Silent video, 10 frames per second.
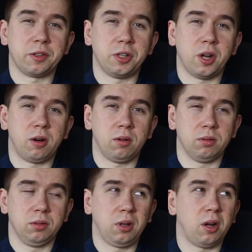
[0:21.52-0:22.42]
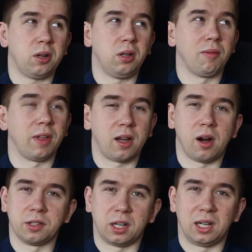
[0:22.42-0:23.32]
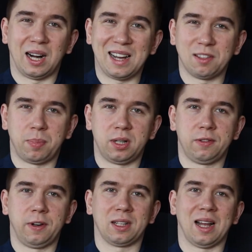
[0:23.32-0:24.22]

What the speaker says: not all of the cars are as perfect